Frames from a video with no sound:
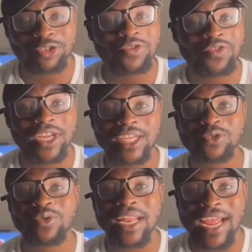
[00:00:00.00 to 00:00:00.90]
Don't forget
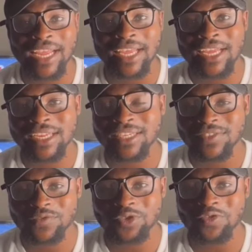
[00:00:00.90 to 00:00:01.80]
to like this
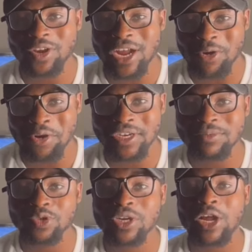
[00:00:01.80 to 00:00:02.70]
video for the
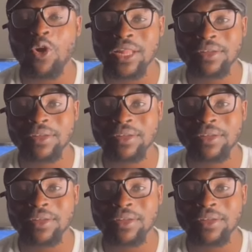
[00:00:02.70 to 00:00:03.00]
algorithm so that other